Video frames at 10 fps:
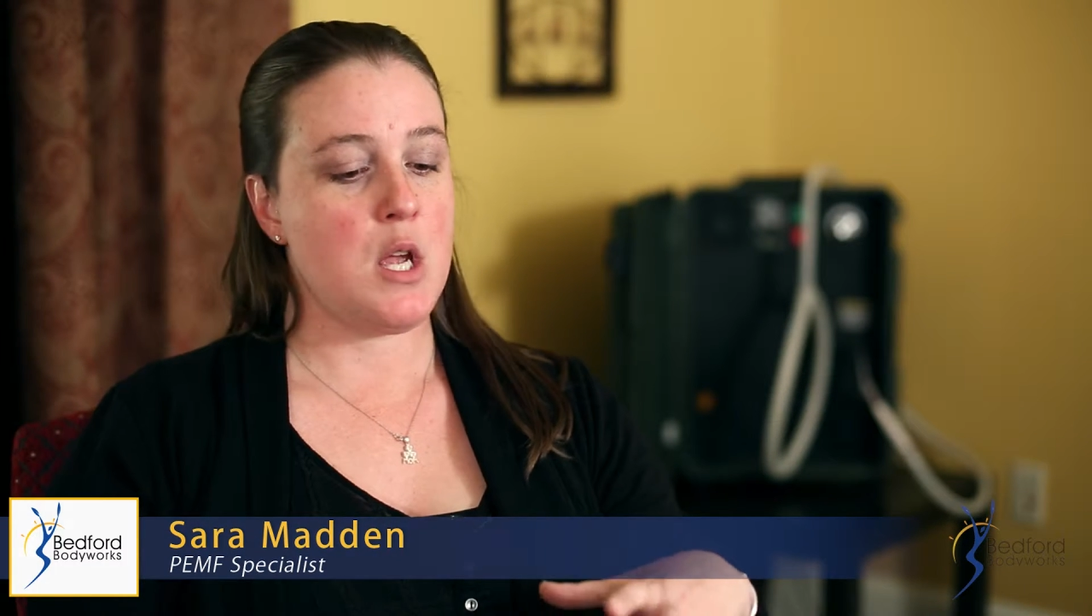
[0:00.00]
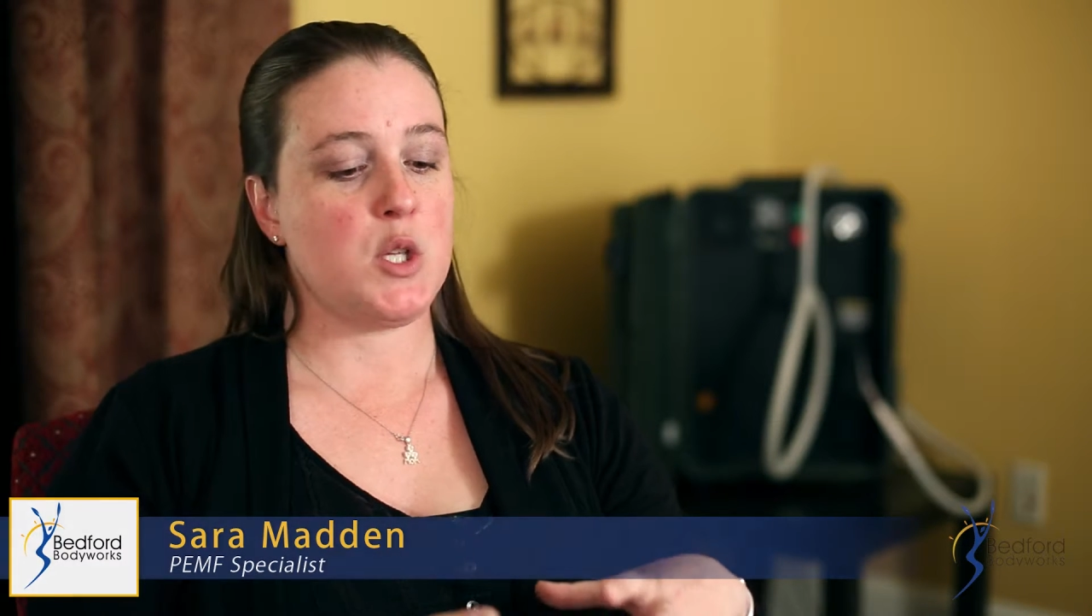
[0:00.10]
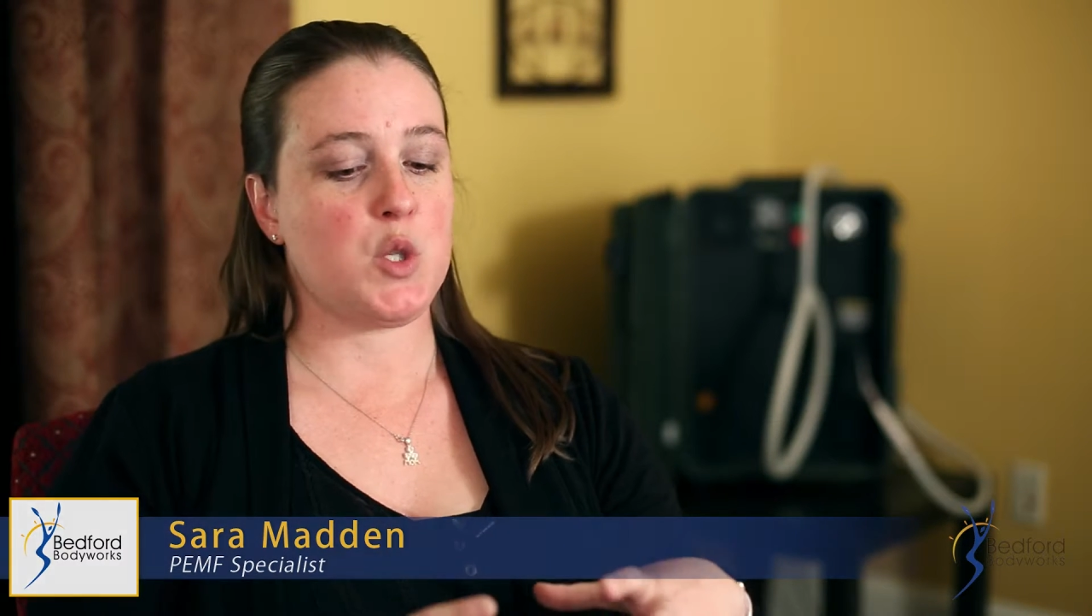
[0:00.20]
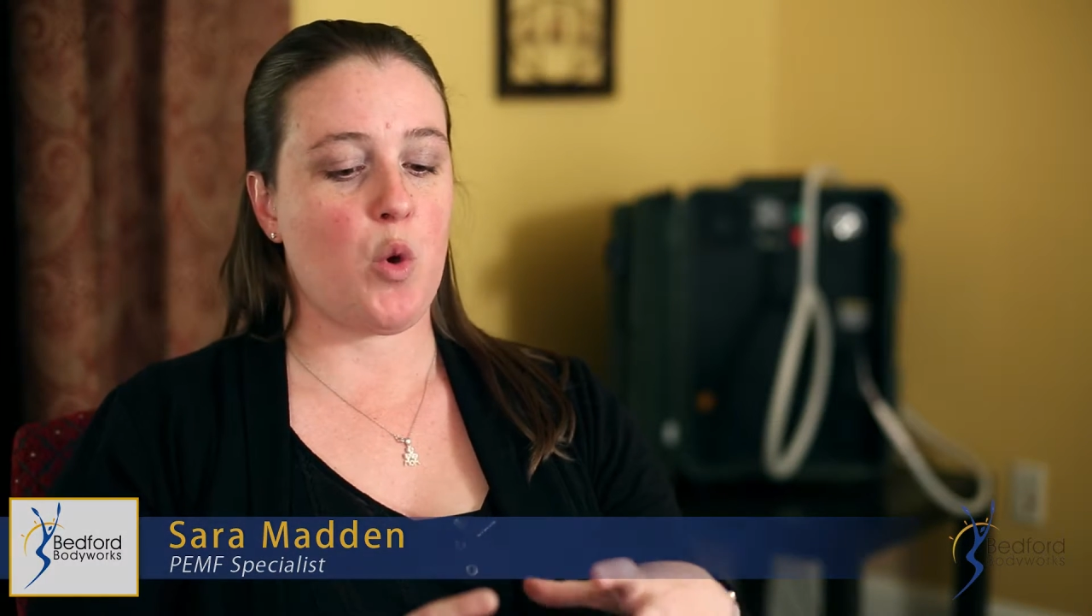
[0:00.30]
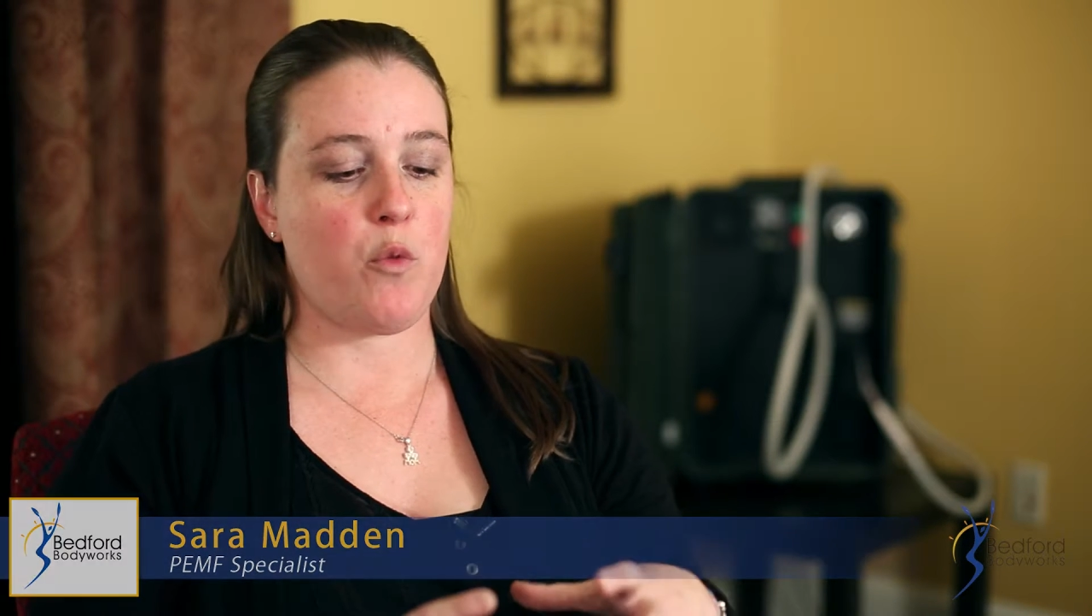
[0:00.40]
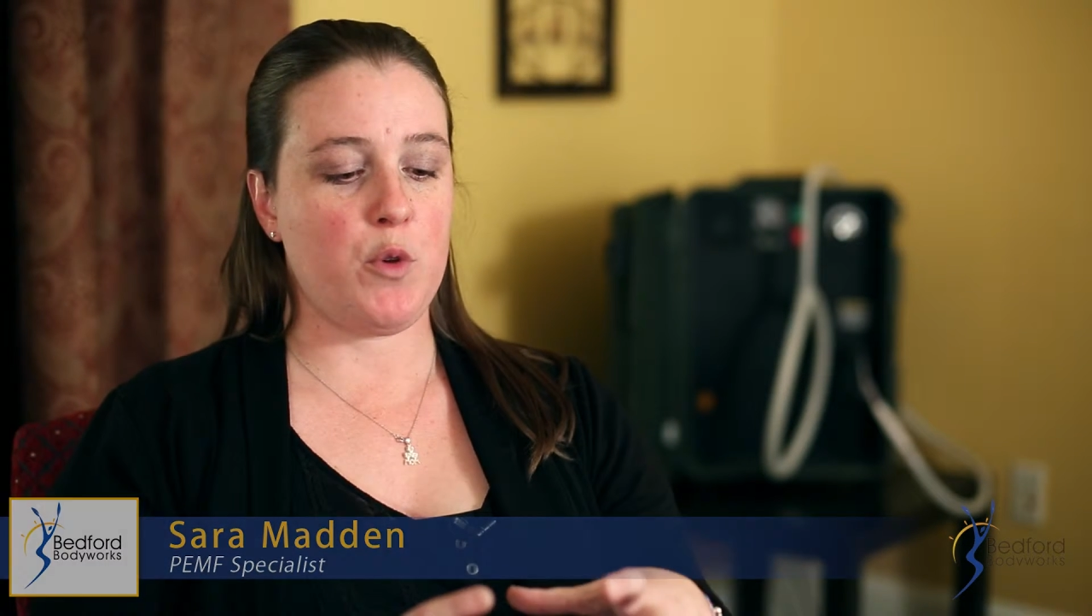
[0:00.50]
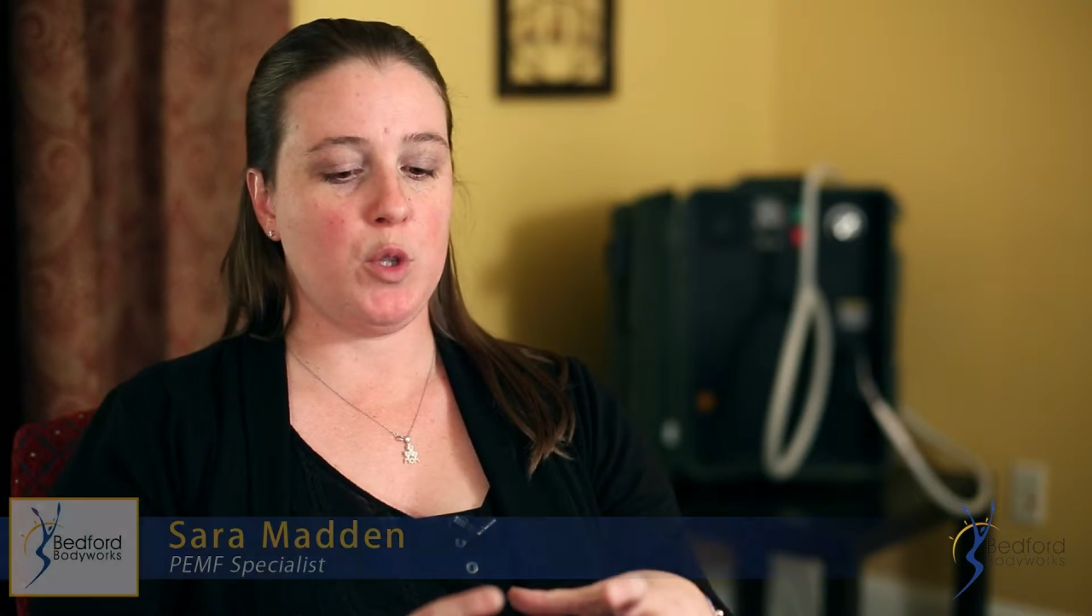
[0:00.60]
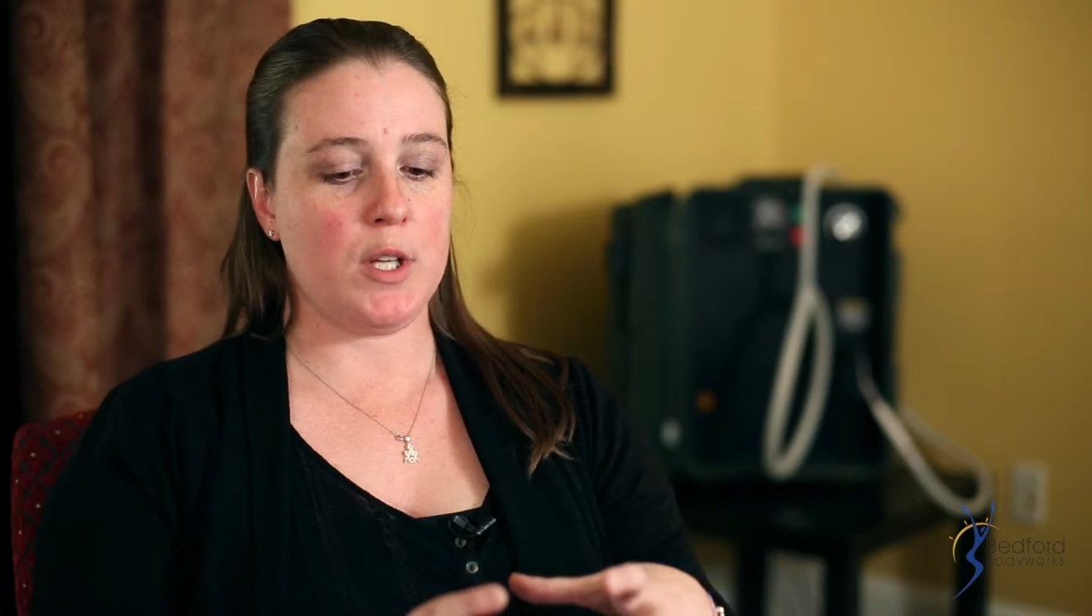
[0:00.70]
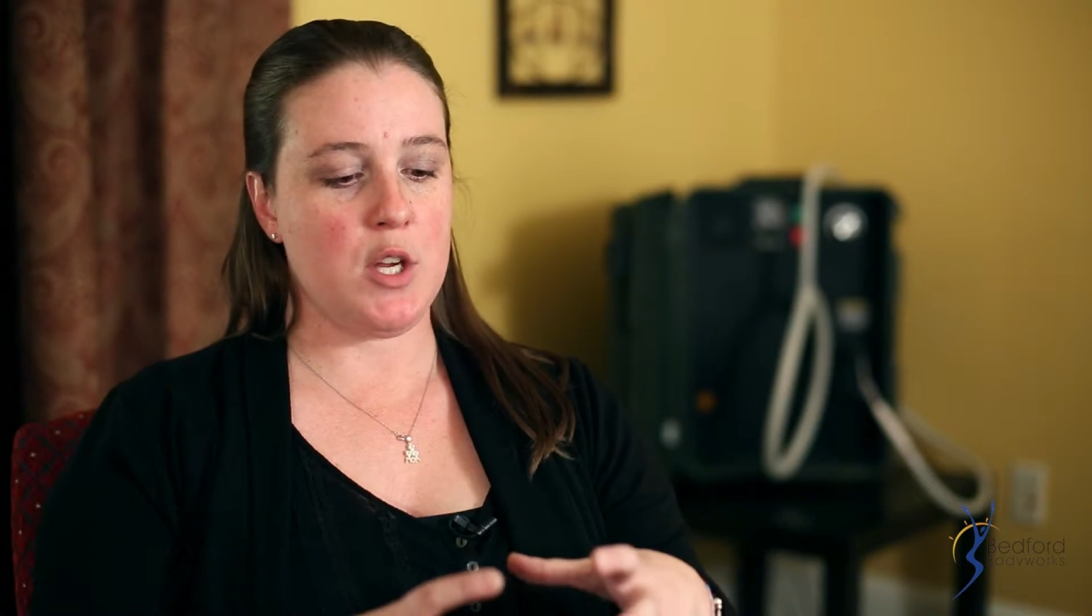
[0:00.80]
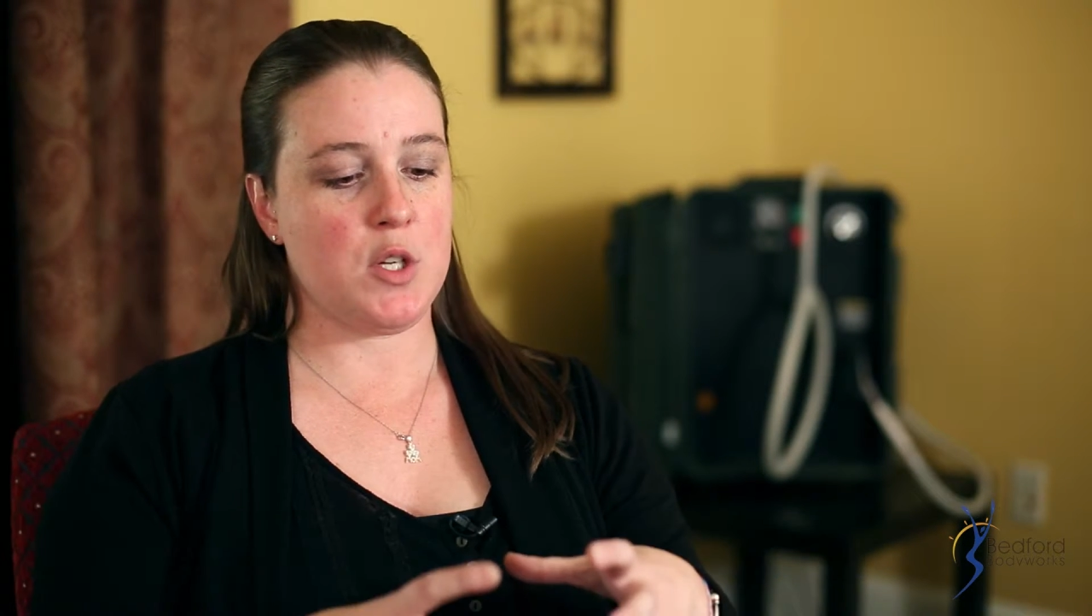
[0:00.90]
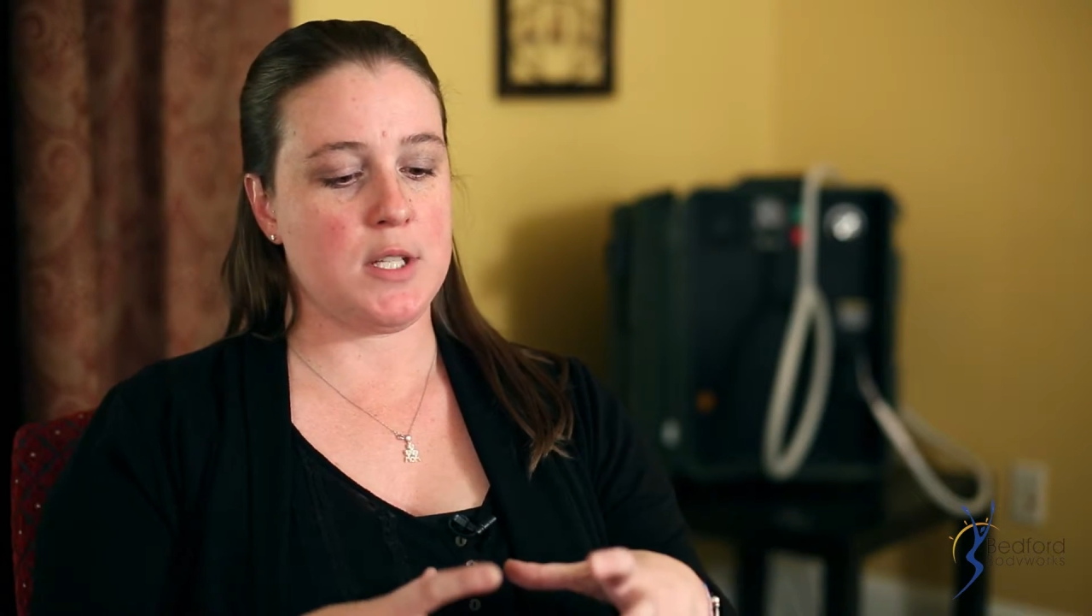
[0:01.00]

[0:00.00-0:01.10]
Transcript: So if you look at your